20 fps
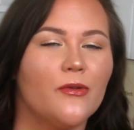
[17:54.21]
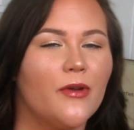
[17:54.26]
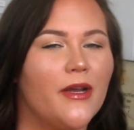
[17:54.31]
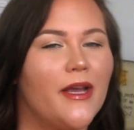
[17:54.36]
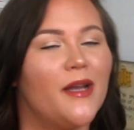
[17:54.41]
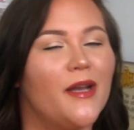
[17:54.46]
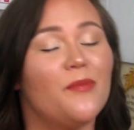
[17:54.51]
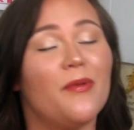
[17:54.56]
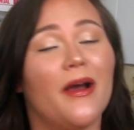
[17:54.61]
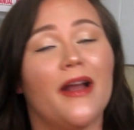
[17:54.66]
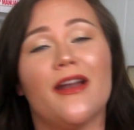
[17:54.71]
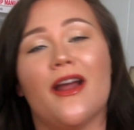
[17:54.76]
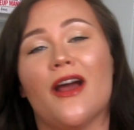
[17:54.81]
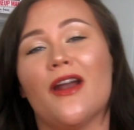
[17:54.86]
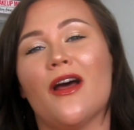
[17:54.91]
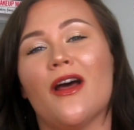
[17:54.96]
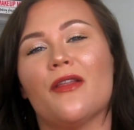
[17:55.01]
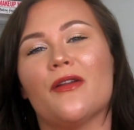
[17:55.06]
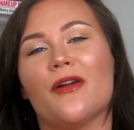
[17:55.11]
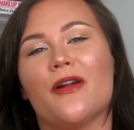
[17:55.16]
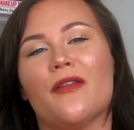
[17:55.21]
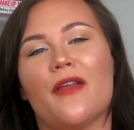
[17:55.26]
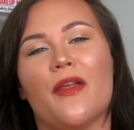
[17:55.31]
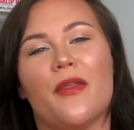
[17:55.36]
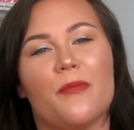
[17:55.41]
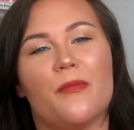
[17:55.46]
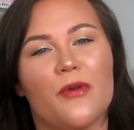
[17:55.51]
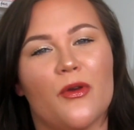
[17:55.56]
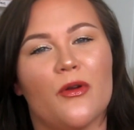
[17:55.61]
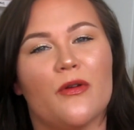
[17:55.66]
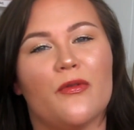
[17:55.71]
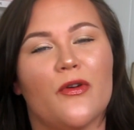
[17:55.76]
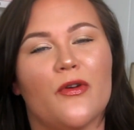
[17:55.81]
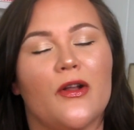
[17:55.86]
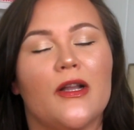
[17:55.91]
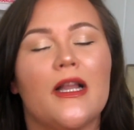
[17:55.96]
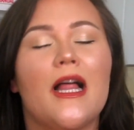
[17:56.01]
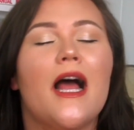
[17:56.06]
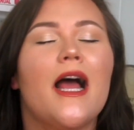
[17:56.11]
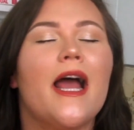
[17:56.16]
created by none other than the
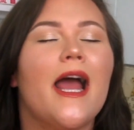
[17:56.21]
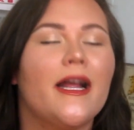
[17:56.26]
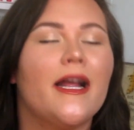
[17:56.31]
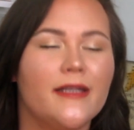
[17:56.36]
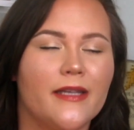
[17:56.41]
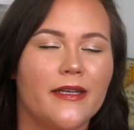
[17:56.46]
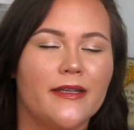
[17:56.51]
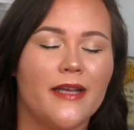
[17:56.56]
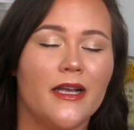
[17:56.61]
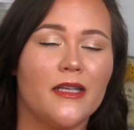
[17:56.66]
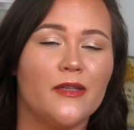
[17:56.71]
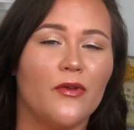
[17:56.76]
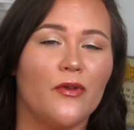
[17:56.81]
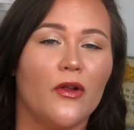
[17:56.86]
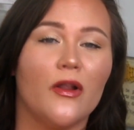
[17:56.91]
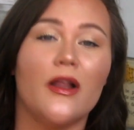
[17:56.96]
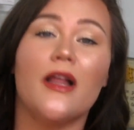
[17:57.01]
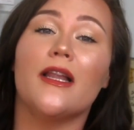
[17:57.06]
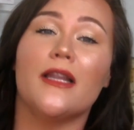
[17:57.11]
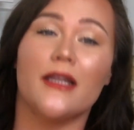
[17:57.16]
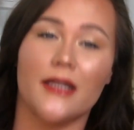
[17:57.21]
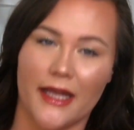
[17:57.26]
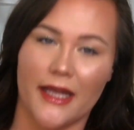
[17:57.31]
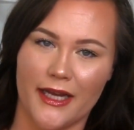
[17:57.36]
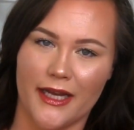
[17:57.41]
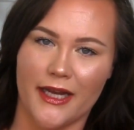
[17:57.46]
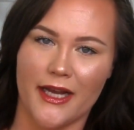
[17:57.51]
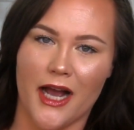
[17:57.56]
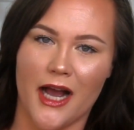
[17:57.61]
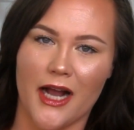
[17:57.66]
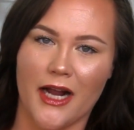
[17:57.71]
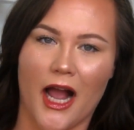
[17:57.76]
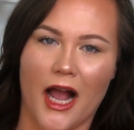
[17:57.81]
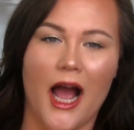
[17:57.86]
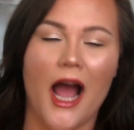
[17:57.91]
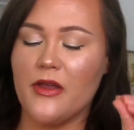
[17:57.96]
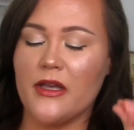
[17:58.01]
beautiful and successful Lady Gaga.